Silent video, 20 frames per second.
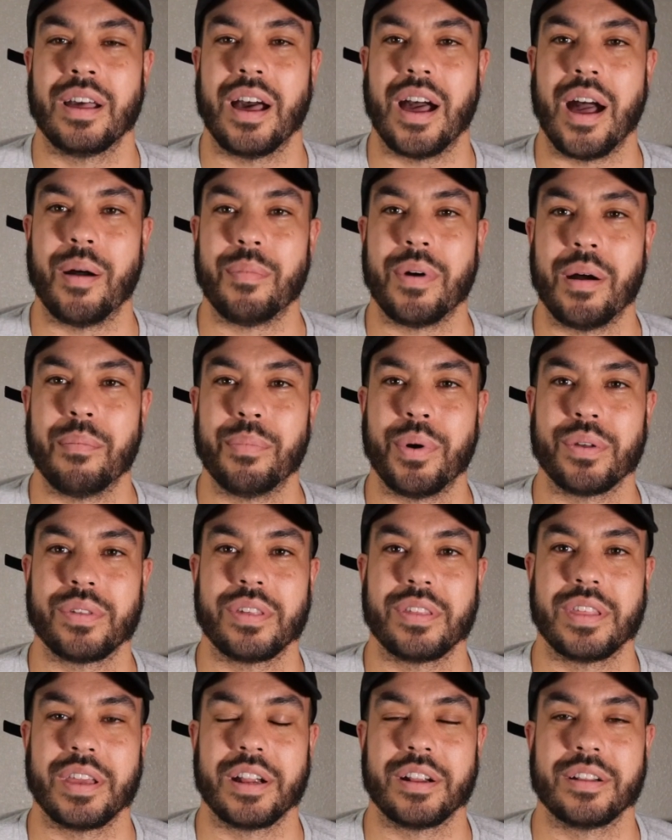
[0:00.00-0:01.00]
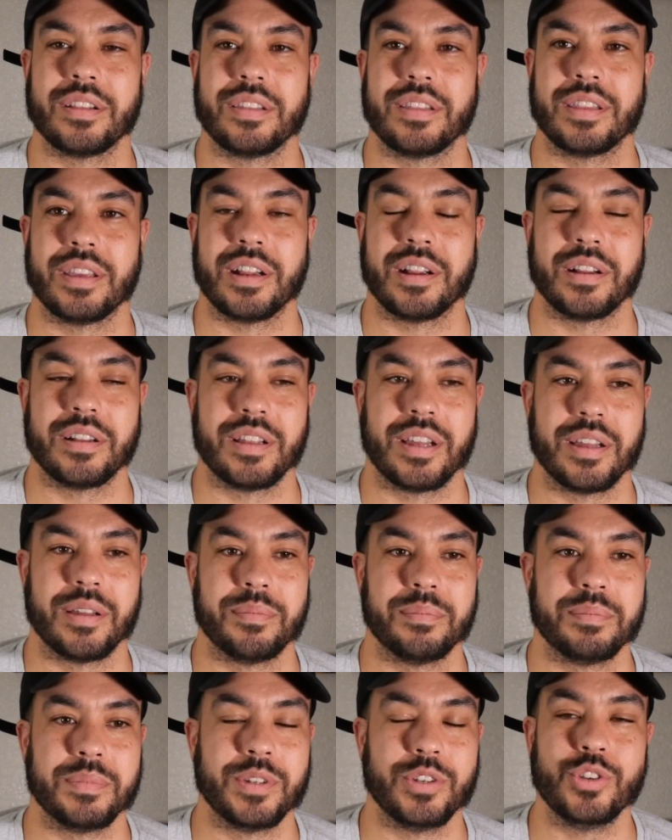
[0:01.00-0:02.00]
I'm on both of their
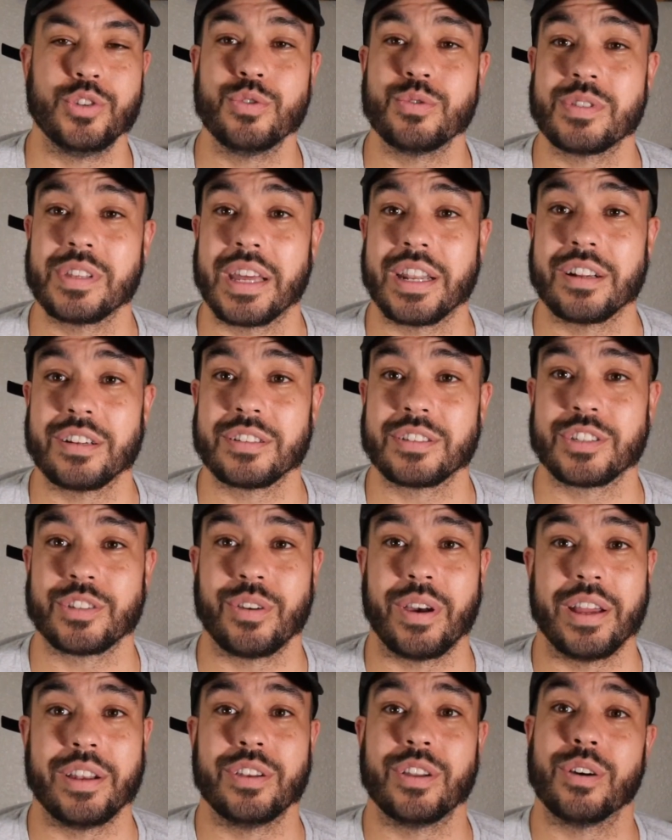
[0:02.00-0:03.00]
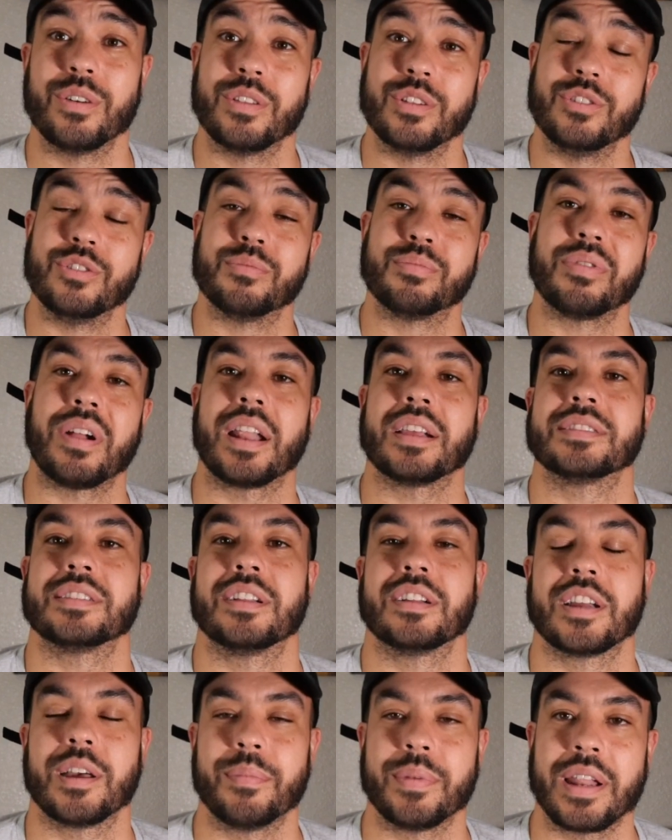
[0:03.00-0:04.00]
newsletters, so I know the new products that
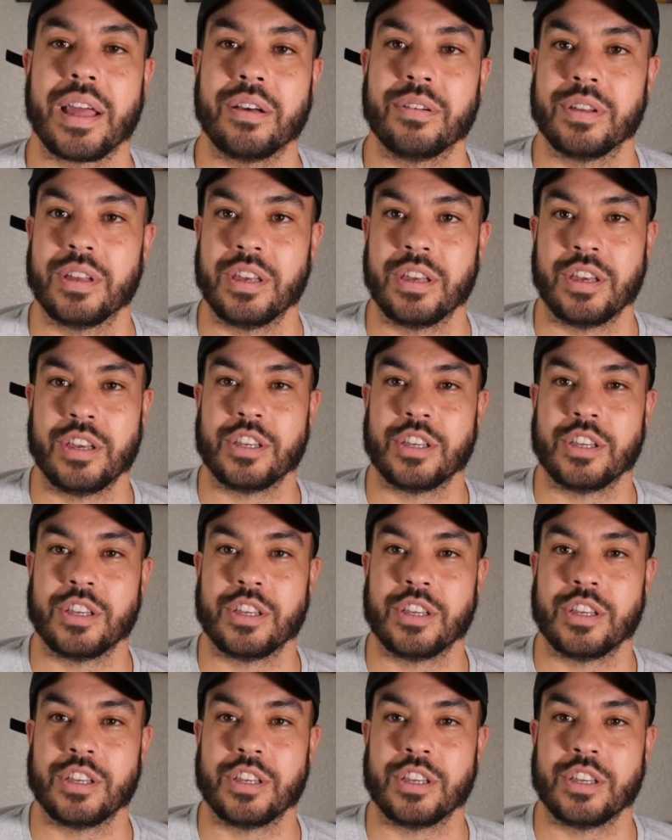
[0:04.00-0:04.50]
are coming out.